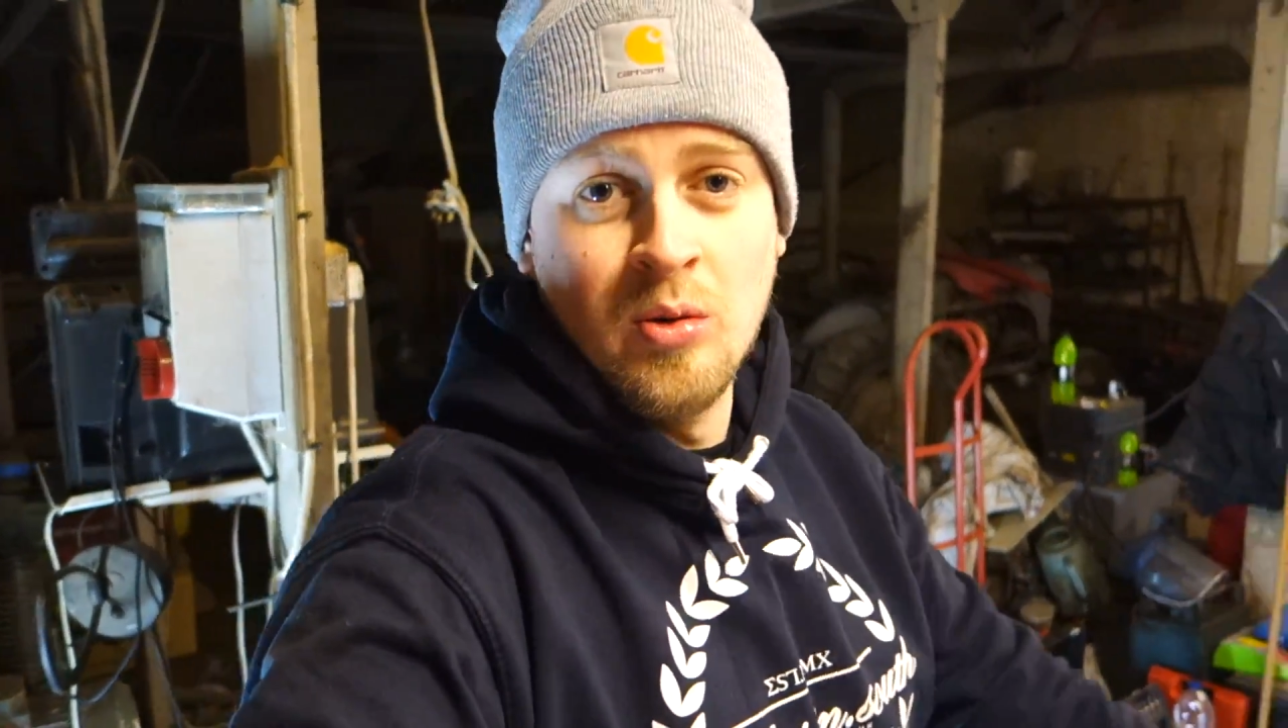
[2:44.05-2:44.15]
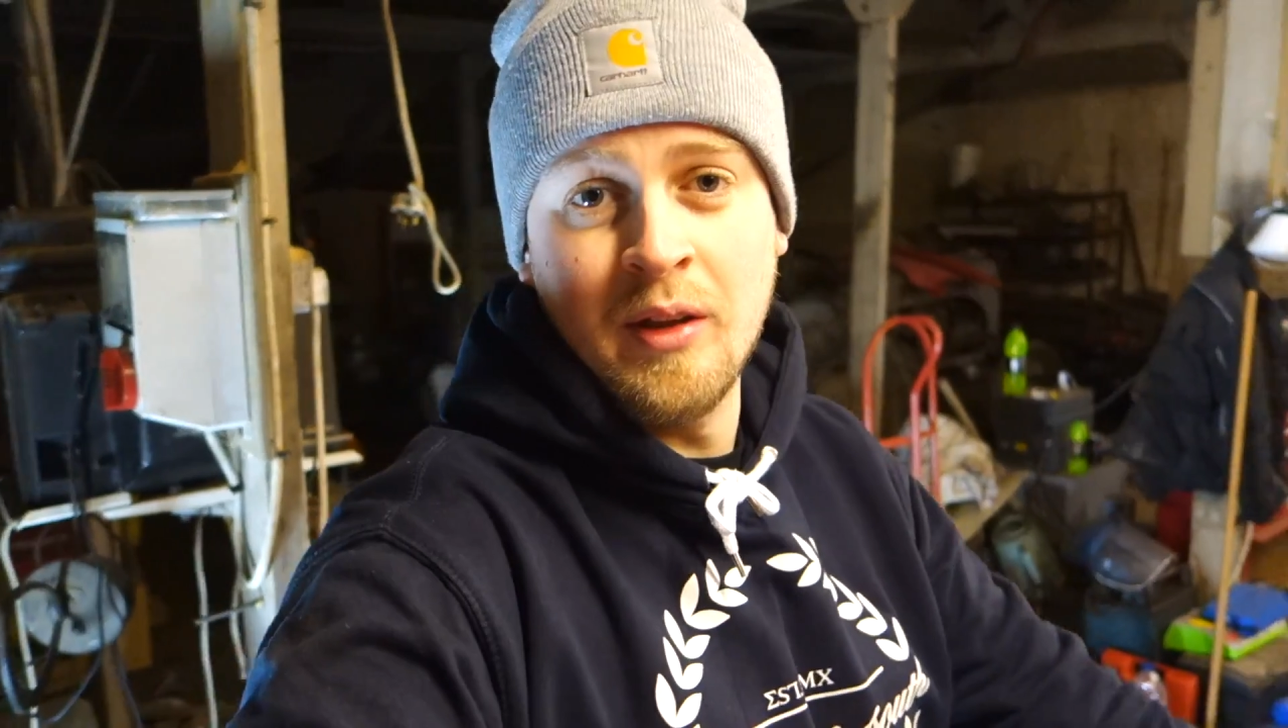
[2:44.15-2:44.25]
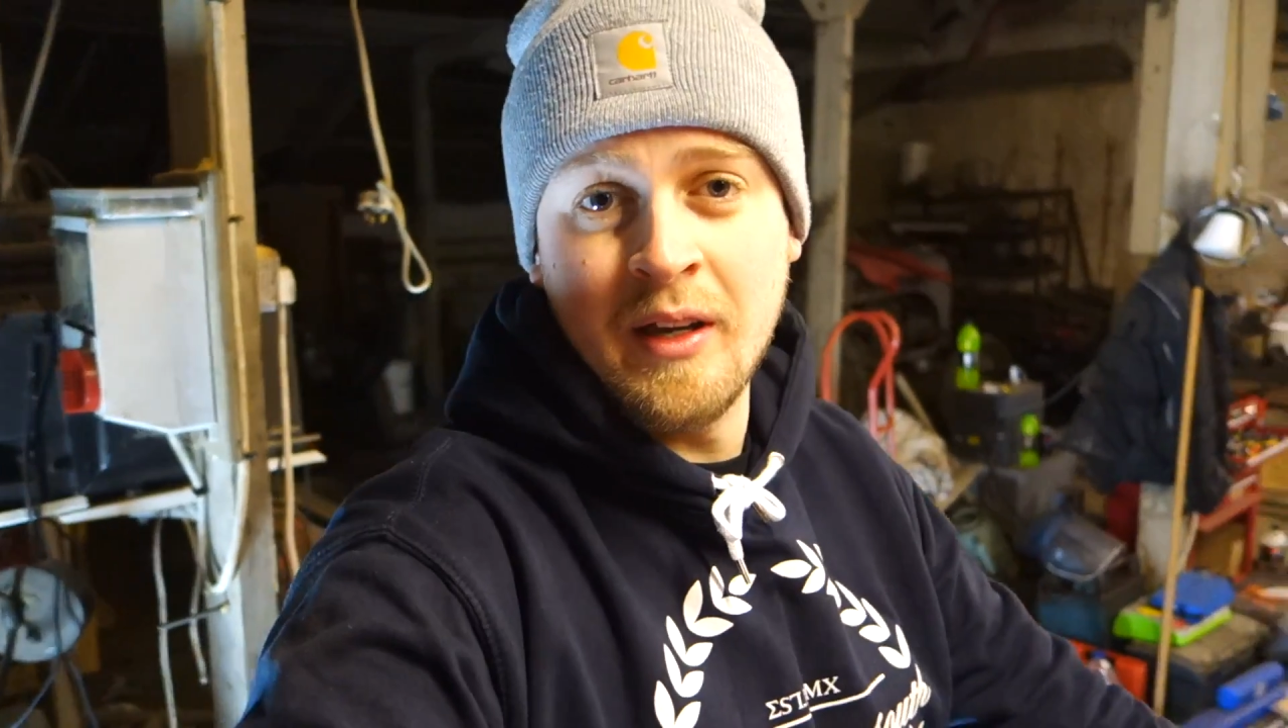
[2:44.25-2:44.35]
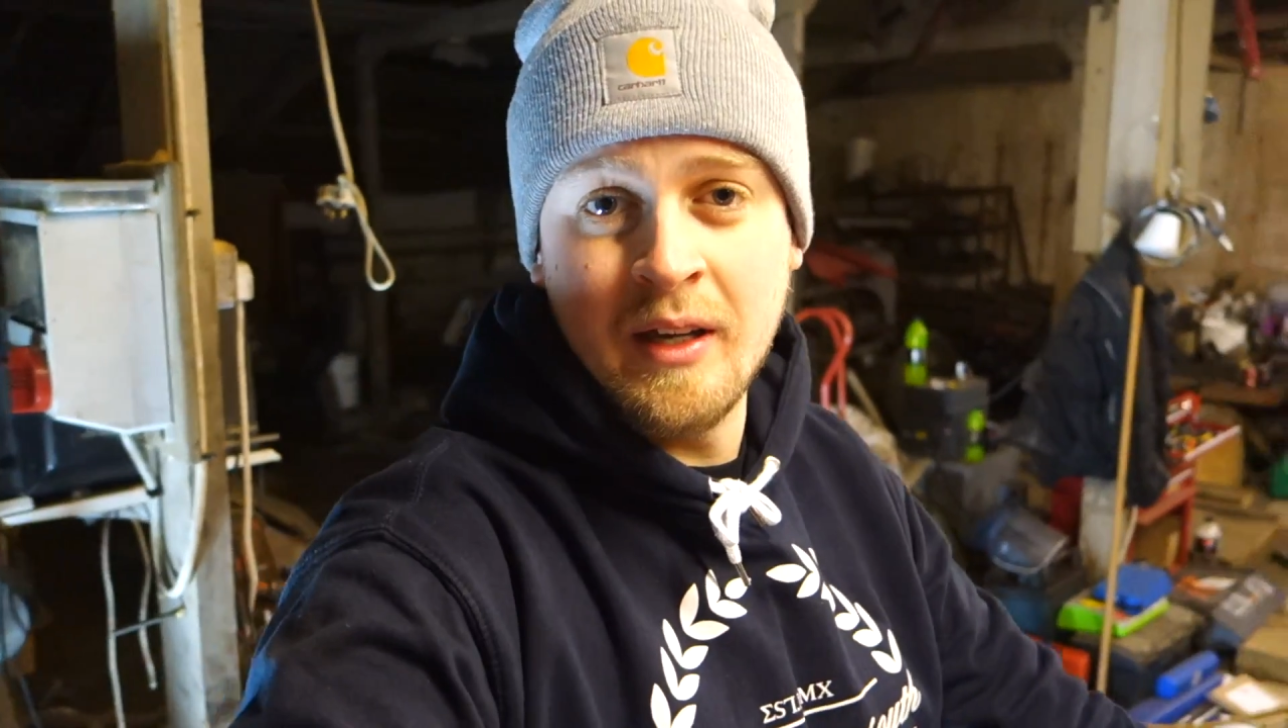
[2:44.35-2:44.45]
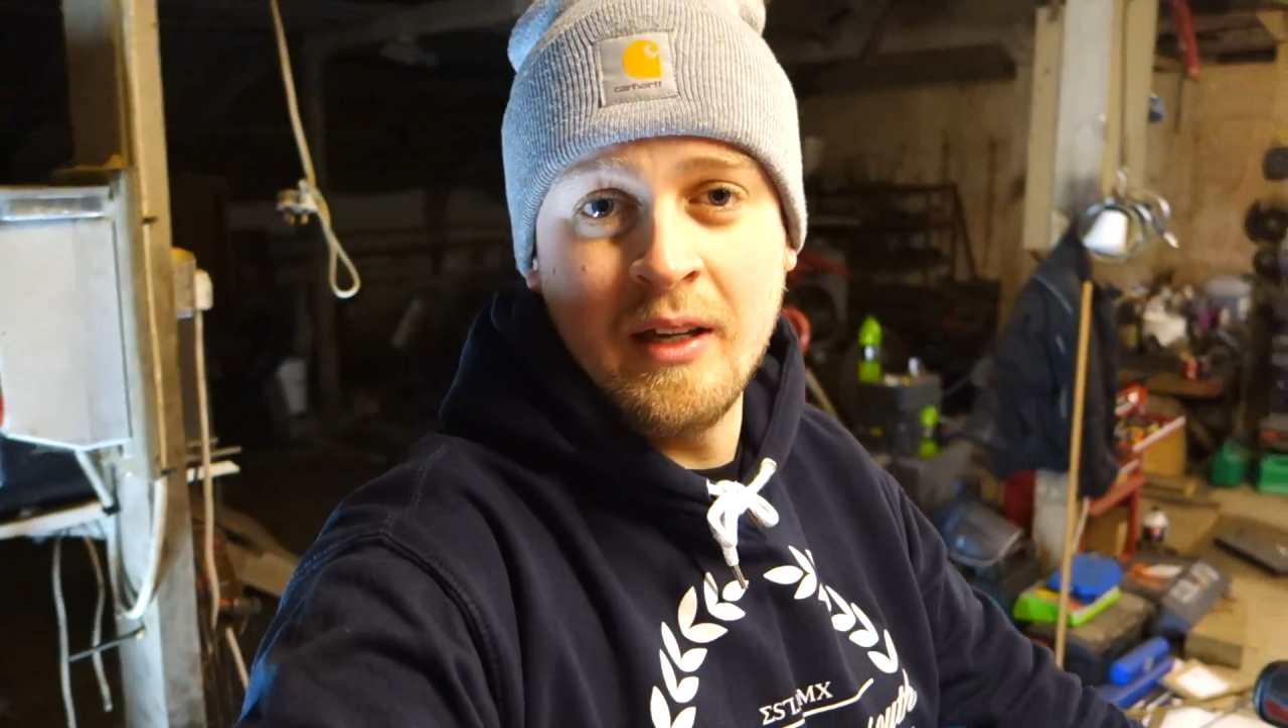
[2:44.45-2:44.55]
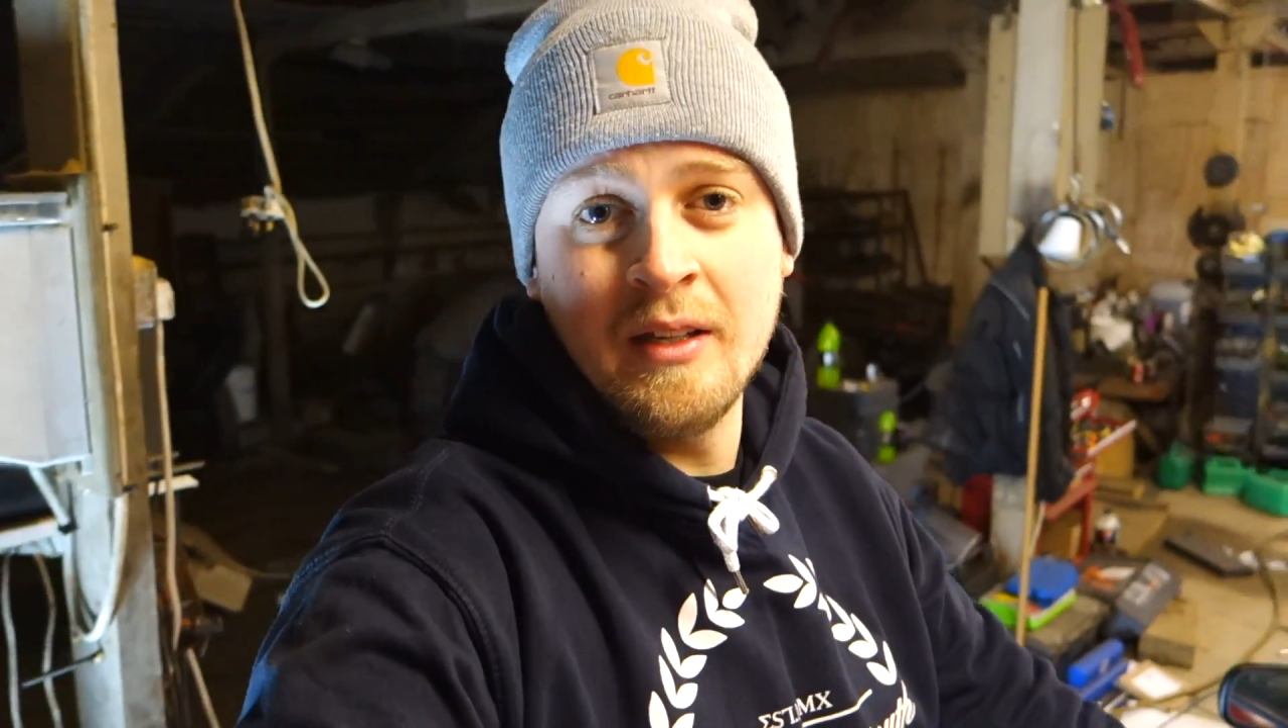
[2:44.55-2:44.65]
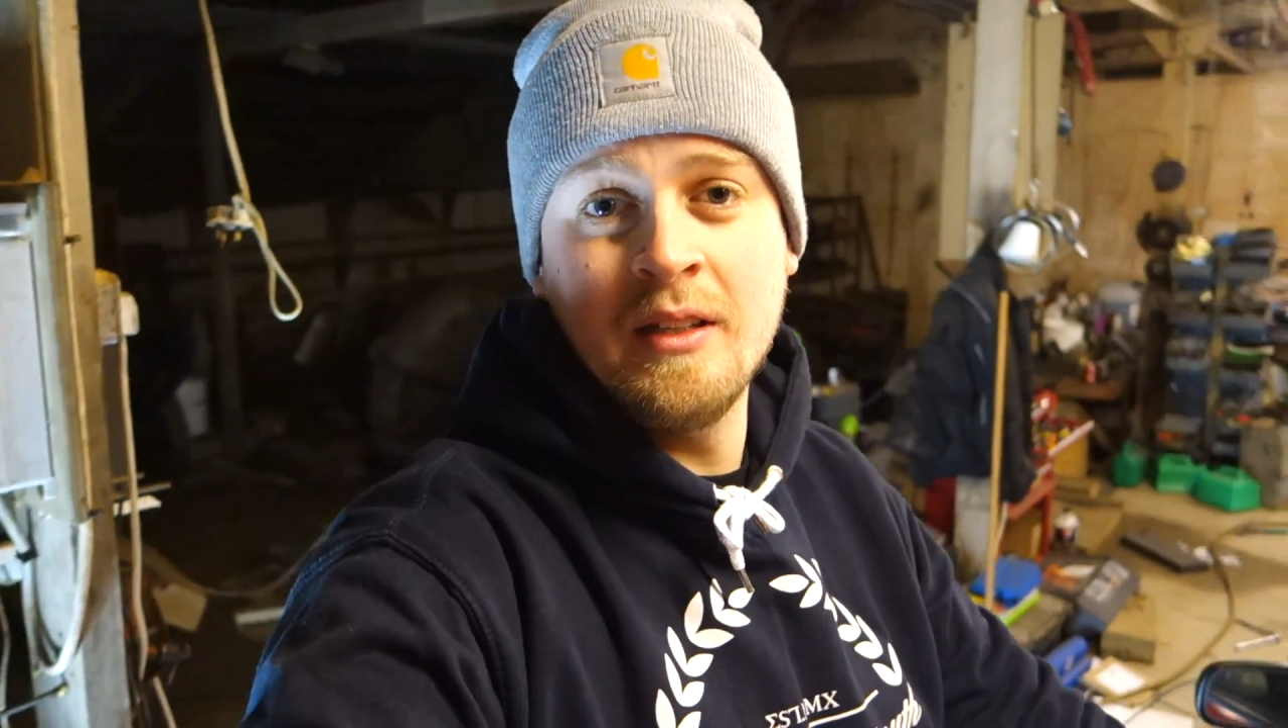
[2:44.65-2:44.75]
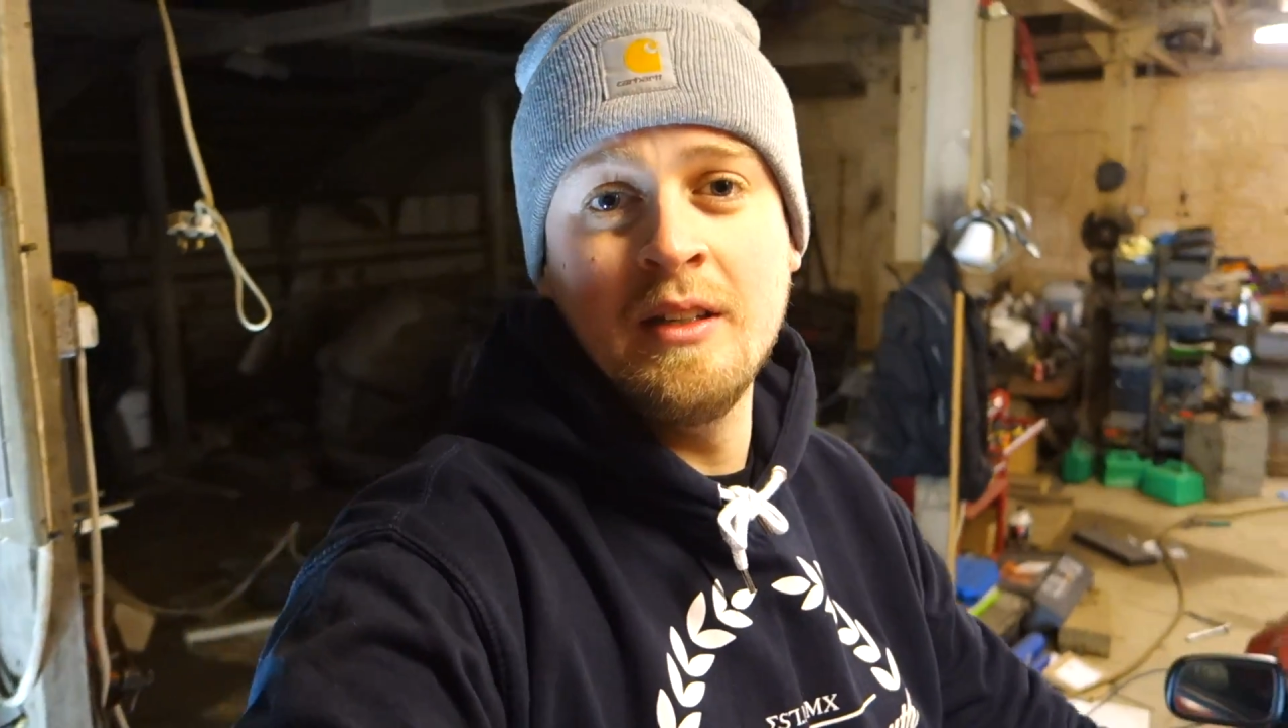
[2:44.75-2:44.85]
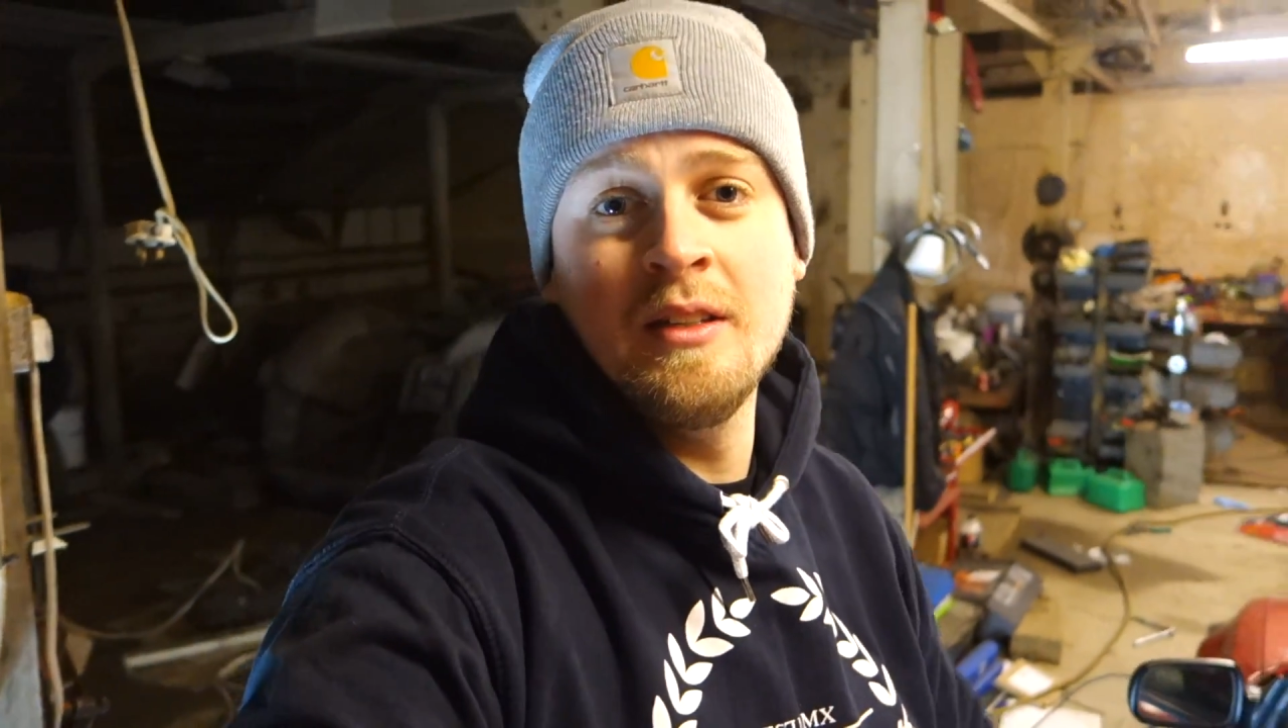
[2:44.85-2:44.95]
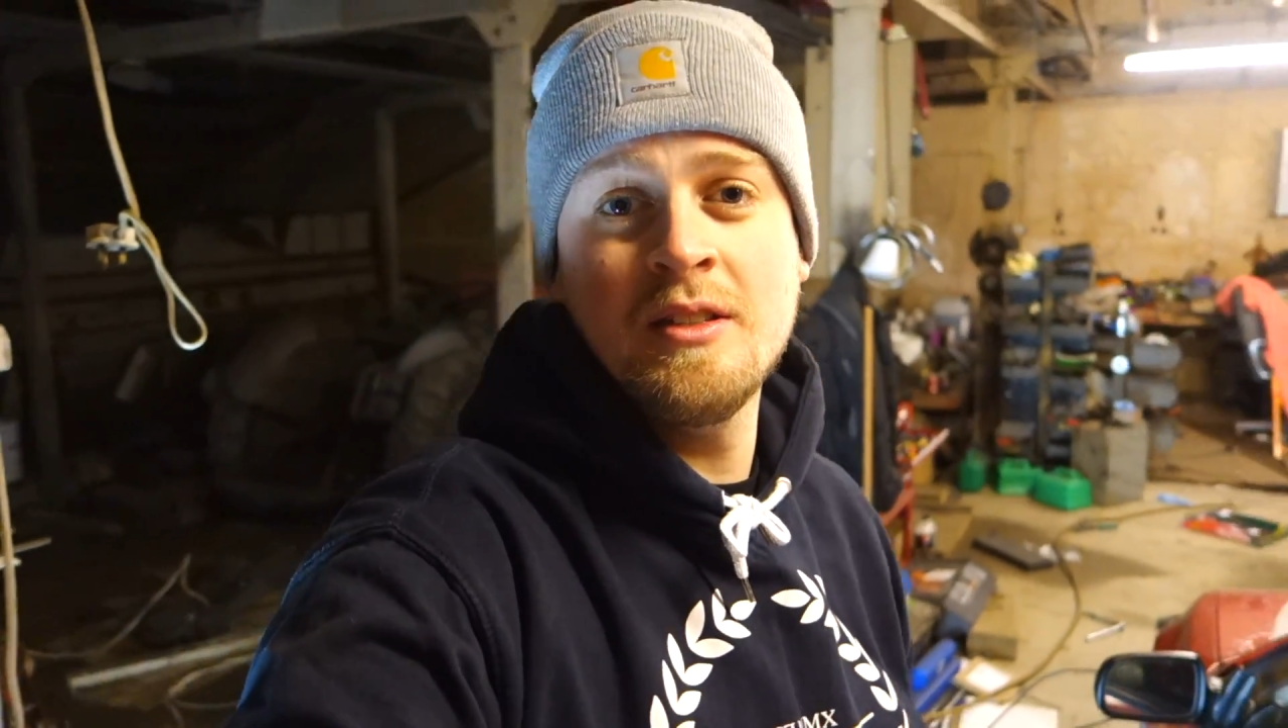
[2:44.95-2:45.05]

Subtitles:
the